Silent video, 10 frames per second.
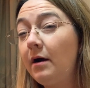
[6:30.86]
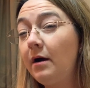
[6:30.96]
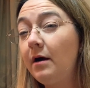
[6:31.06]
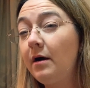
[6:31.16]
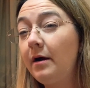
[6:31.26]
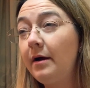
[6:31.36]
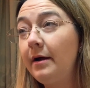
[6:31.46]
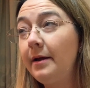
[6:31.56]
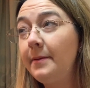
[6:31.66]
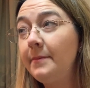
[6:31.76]

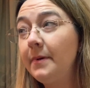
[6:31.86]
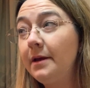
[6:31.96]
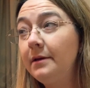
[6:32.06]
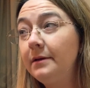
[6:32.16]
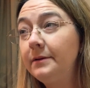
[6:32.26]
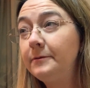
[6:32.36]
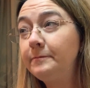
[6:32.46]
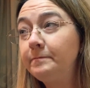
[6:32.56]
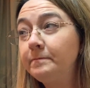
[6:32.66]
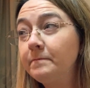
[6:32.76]
I'm
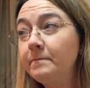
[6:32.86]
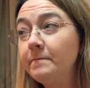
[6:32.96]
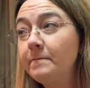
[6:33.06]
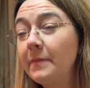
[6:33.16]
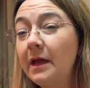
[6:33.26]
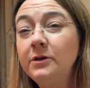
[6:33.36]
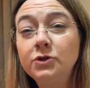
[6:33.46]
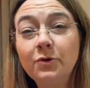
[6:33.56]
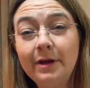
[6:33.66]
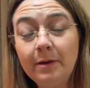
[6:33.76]

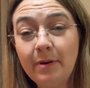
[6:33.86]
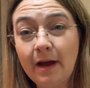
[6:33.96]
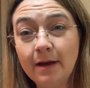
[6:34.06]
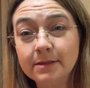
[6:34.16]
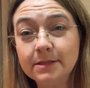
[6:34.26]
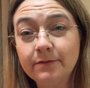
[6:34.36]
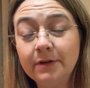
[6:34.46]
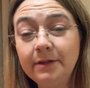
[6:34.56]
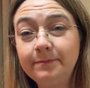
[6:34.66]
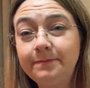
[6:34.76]
enjoying parts of it,